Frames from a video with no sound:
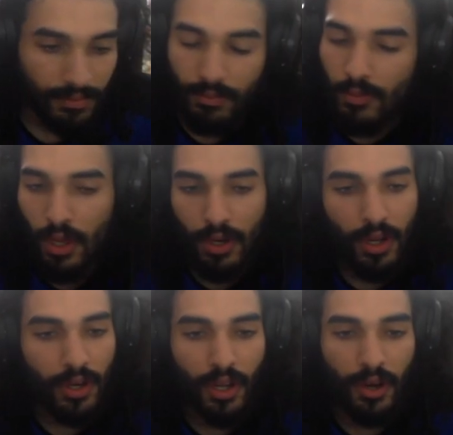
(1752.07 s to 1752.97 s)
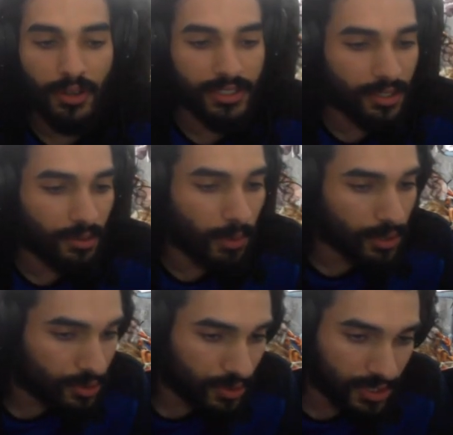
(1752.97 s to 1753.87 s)
No. It's the
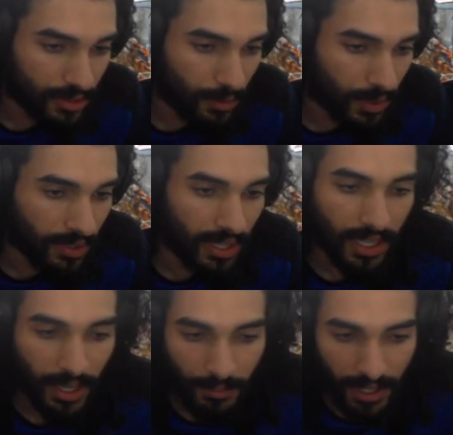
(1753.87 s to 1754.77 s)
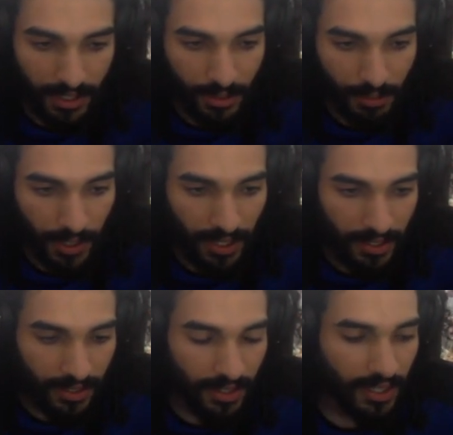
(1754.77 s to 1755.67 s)
most recent one that came out of
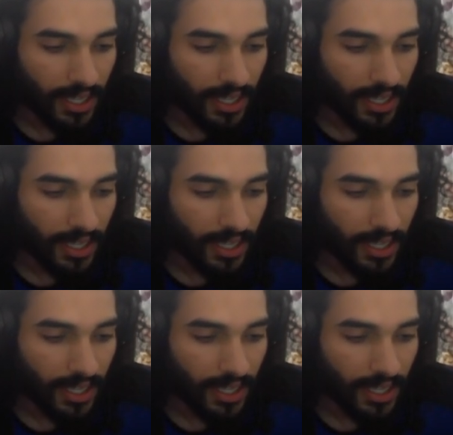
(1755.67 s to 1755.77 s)
Japan.